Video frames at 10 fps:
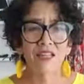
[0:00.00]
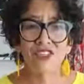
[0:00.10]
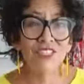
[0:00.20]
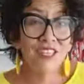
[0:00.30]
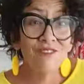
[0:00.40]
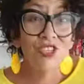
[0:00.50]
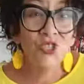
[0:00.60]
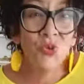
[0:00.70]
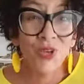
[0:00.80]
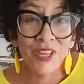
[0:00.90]
just gives you
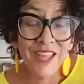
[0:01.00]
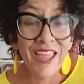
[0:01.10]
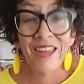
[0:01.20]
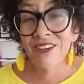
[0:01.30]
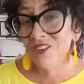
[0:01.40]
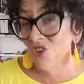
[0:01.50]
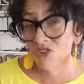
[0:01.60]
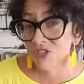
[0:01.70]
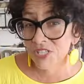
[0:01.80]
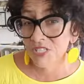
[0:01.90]
joy, and not
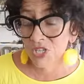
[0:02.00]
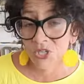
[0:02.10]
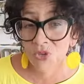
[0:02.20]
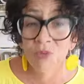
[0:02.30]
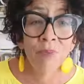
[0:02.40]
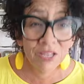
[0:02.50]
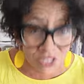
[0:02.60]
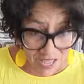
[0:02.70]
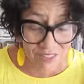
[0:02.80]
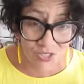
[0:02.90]
just to you, but to
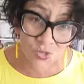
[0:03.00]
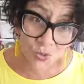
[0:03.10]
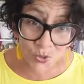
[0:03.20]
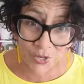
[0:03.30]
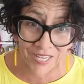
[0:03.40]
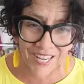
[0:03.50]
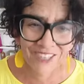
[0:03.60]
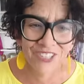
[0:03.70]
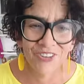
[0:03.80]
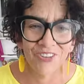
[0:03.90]
others who are looking
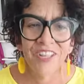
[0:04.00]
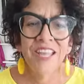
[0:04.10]
at you.